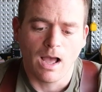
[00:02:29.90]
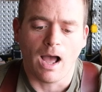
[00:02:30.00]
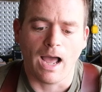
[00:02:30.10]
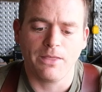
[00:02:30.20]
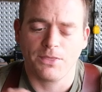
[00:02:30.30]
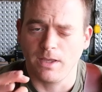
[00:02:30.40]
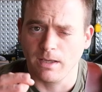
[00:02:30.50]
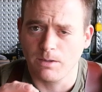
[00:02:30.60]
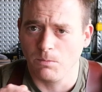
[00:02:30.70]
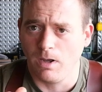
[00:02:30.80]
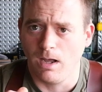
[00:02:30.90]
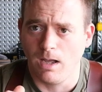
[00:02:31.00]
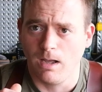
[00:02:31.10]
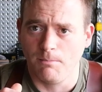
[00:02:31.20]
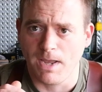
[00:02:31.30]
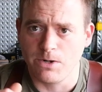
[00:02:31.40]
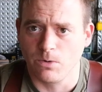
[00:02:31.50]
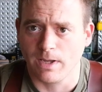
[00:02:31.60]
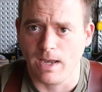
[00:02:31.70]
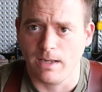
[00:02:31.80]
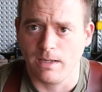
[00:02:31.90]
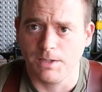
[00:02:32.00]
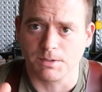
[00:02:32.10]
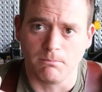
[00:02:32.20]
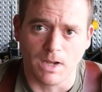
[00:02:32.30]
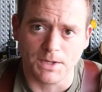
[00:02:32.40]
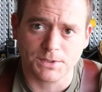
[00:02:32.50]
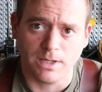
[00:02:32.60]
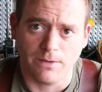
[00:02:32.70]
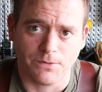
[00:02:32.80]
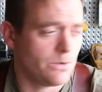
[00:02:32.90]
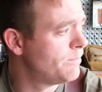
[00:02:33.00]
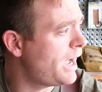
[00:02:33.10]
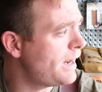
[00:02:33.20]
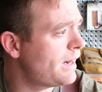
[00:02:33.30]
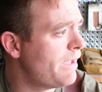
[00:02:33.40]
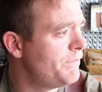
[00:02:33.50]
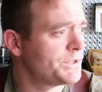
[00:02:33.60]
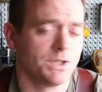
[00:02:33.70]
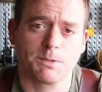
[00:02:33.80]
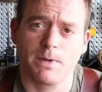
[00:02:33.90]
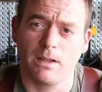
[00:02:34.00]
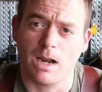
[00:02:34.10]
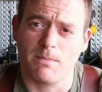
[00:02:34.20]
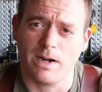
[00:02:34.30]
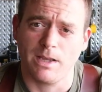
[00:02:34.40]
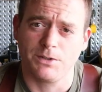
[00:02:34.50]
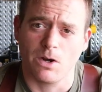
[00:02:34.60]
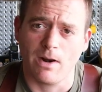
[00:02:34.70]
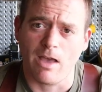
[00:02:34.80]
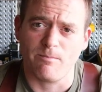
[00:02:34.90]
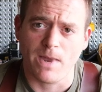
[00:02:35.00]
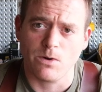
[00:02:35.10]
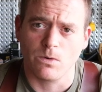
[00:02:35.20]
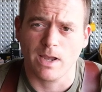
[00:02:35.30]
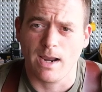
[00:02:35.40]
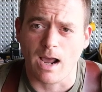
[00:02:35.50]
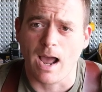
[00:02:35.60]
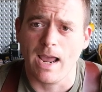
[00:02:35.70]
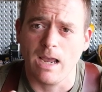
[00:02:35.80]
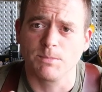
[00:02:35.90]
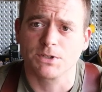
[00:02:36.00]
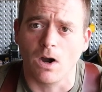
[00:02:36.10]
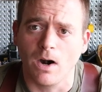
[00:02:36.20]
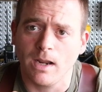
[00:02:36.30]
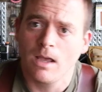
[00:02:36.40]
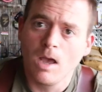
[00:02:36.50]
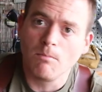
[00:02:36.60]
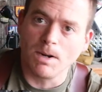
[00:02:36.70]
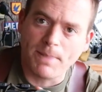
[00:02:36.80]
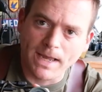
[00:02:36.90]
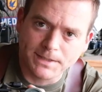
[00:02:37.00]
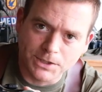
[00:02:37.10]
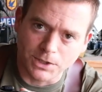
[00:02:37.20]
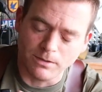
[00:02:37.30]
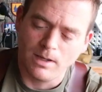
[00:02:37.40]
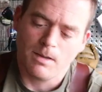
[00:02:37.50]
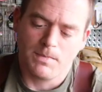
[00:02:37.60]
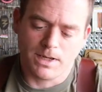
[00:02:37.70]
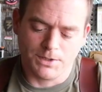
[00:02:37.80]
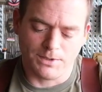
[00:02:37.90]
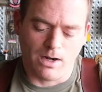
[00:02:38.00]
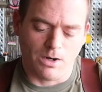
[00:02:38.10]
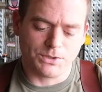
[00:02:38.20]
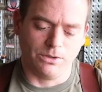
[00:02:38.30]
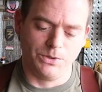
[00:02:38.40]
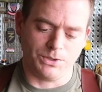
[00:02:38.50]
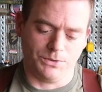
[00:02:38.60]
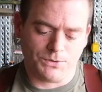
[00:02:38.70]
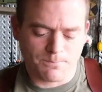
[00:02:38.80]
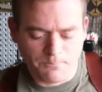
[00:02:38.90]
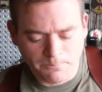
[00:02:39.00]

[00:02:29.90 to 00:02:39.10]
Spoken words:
I think manual gain is a must. If you bought night vision and spent a lot of money and don't have manual gain, I am sorry, but pay attention because there are solutions.